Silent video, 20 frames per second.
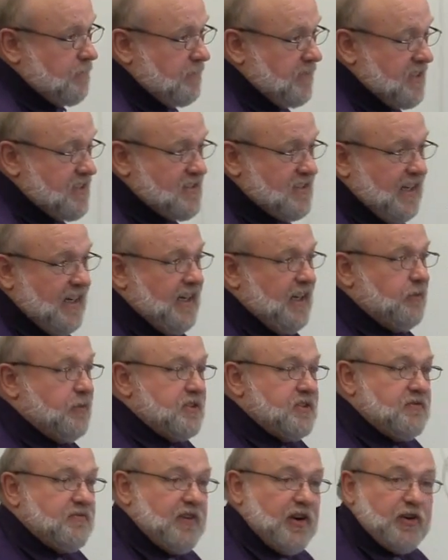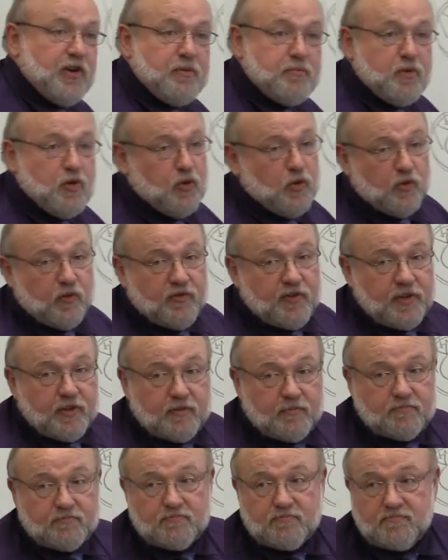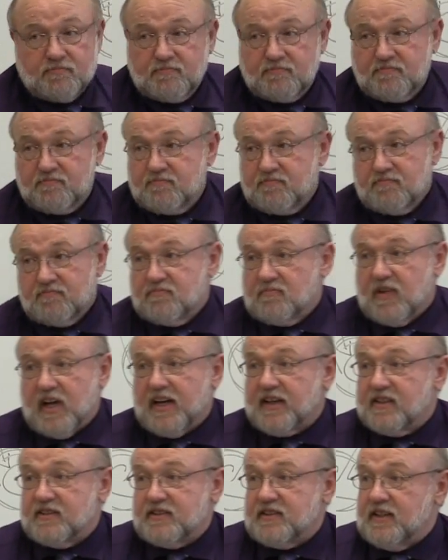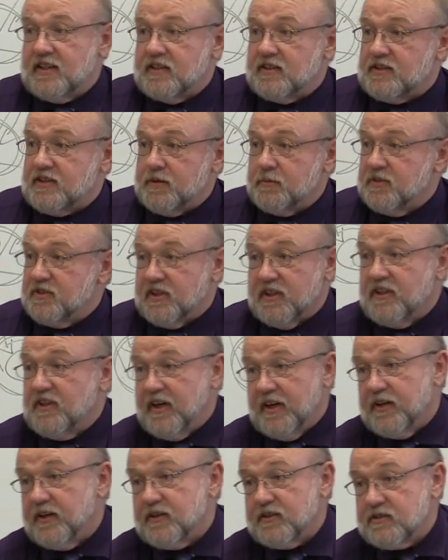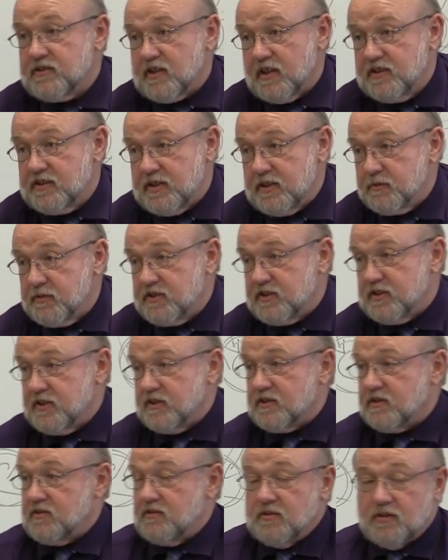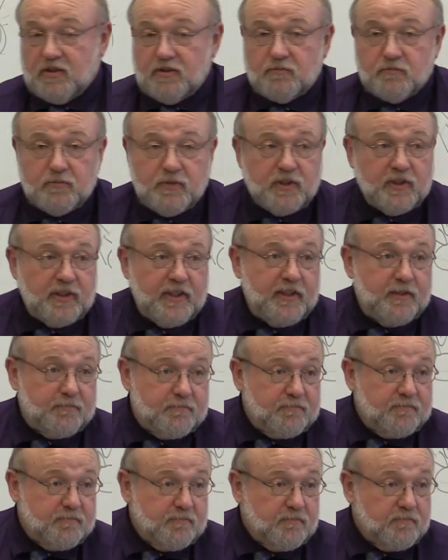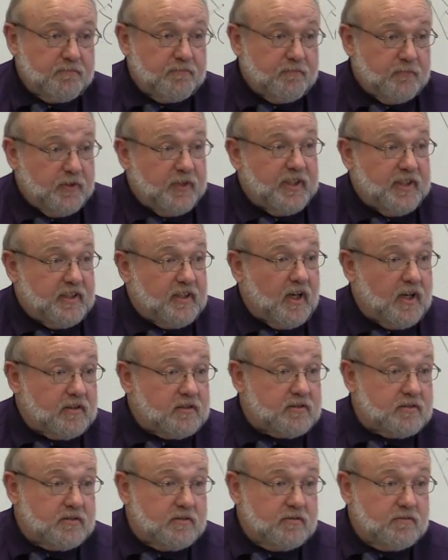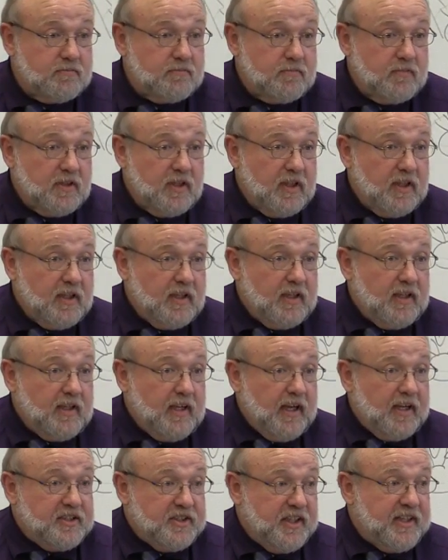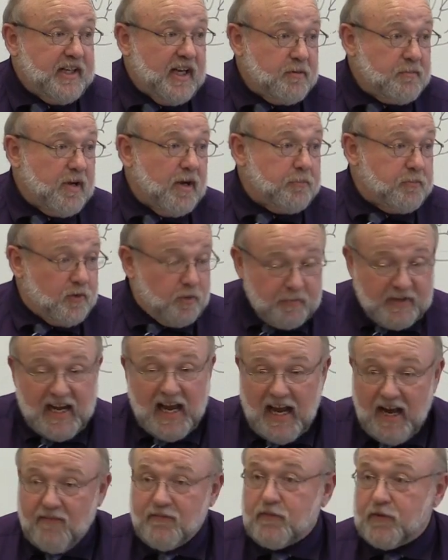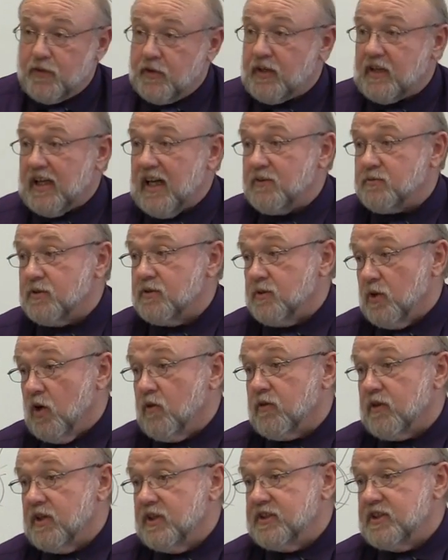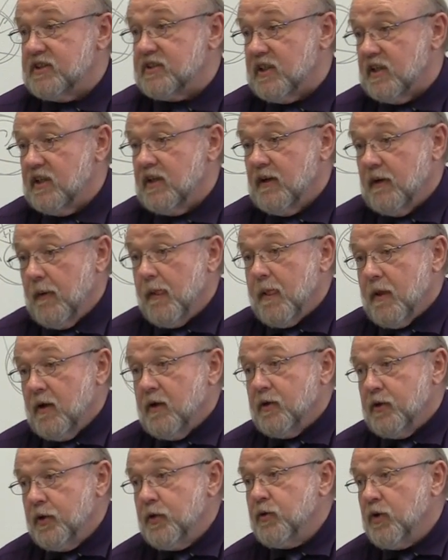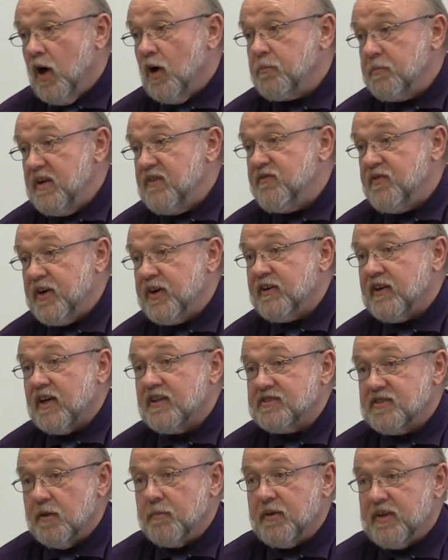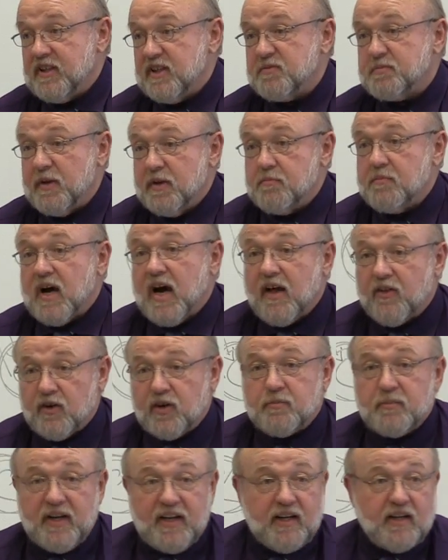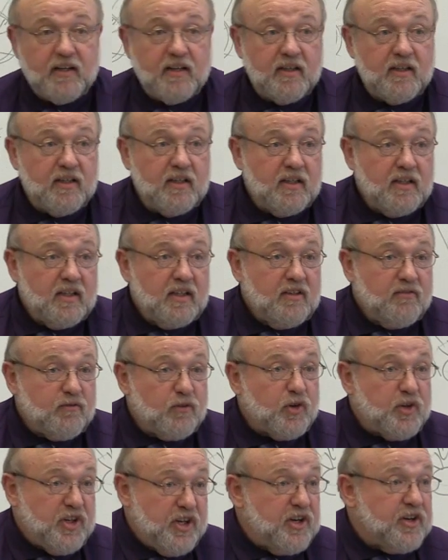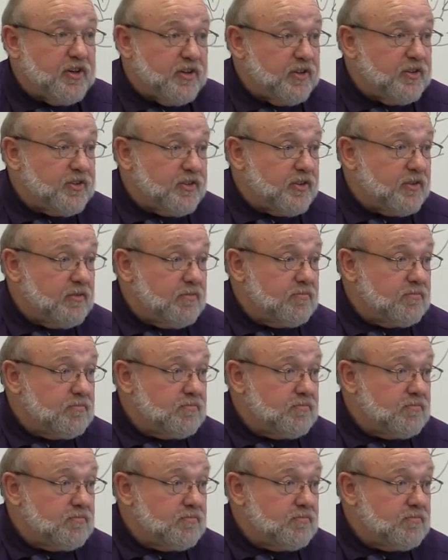this lady was very moved. I could see that she was in tears, and she was just really, really touched. And she came up to me after the class was over, and she said, "You've helped me figure out something that's been bothering me for years